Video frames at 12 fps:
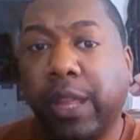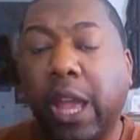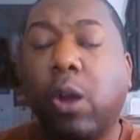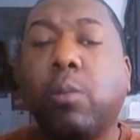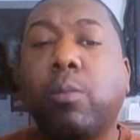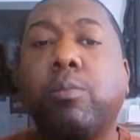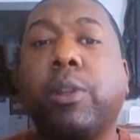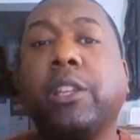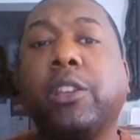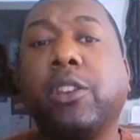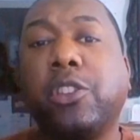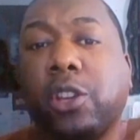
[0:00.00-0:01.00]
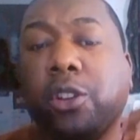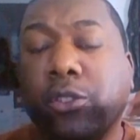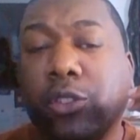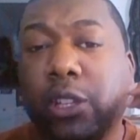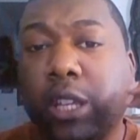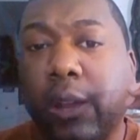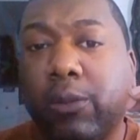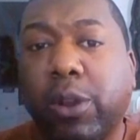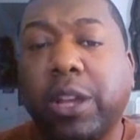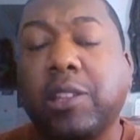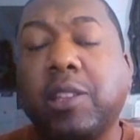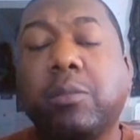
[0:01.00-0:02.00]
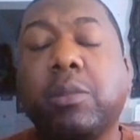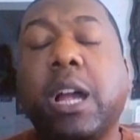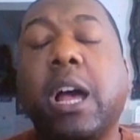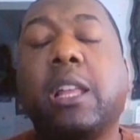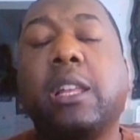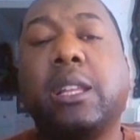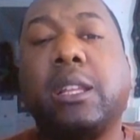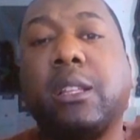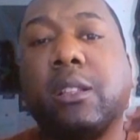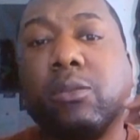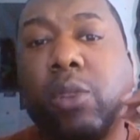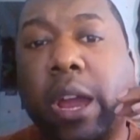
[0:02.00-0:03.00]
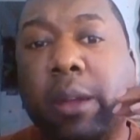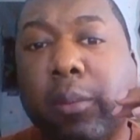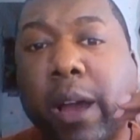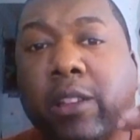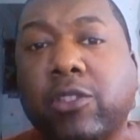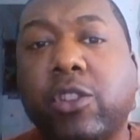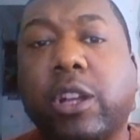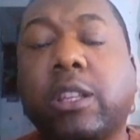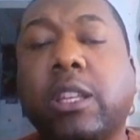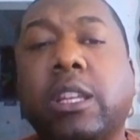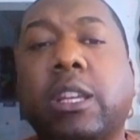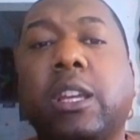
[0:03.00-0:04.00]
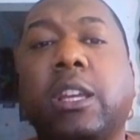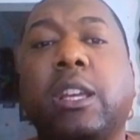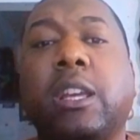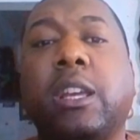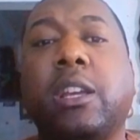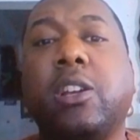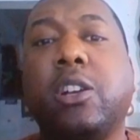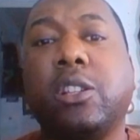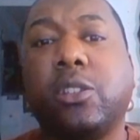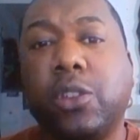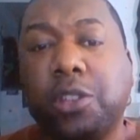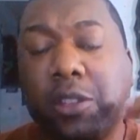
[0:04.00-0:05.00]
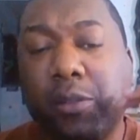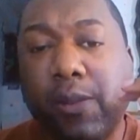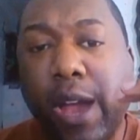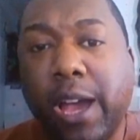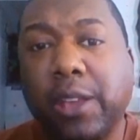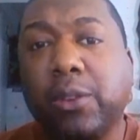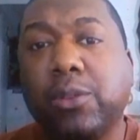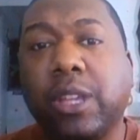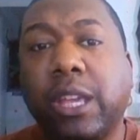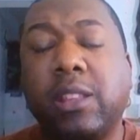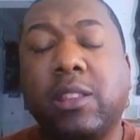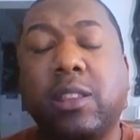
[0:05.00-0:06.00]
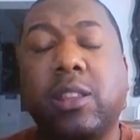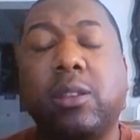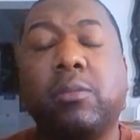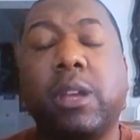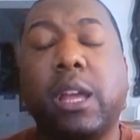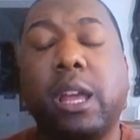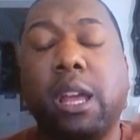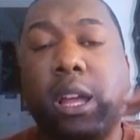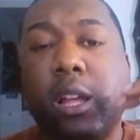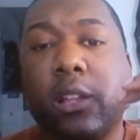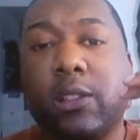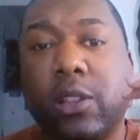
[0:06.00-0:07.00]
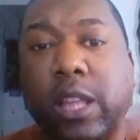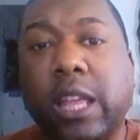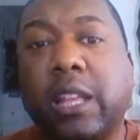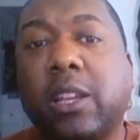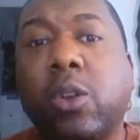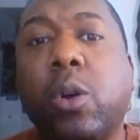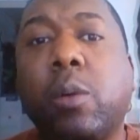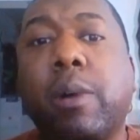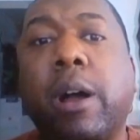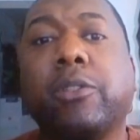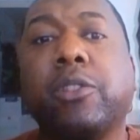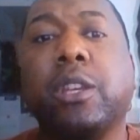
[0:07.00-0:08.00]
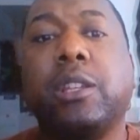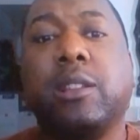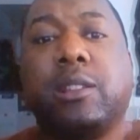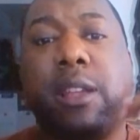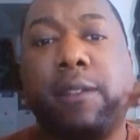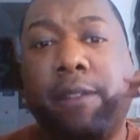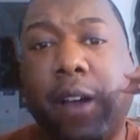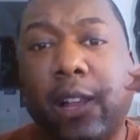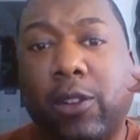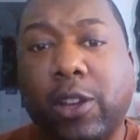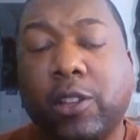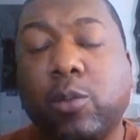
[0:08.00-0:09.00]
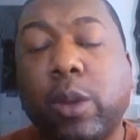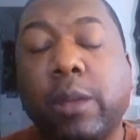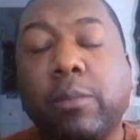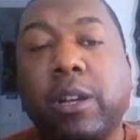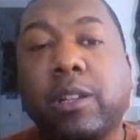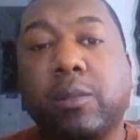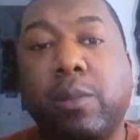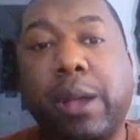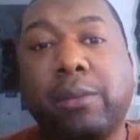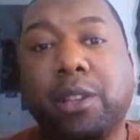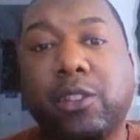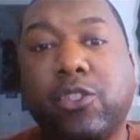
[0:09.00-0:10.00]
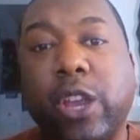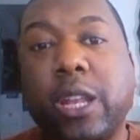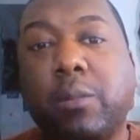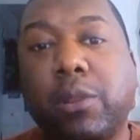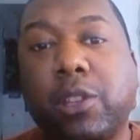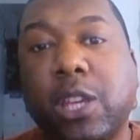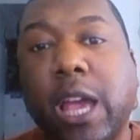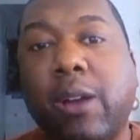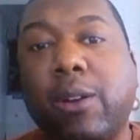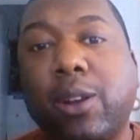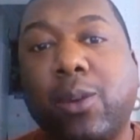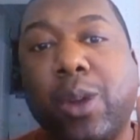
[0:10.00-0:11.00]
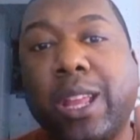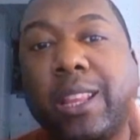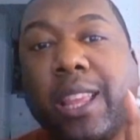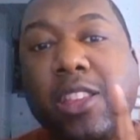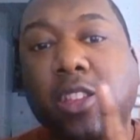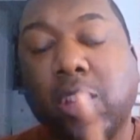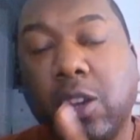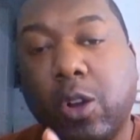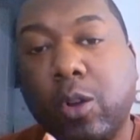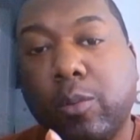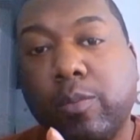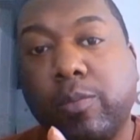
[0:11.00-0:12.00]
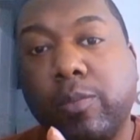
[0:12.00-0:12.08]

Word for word: help bring your children and raise them godly, right? By instructing in good Christian values into them, so they can know about Jesus and follow his way. Because the Bible says, train up a child in the way that they should go,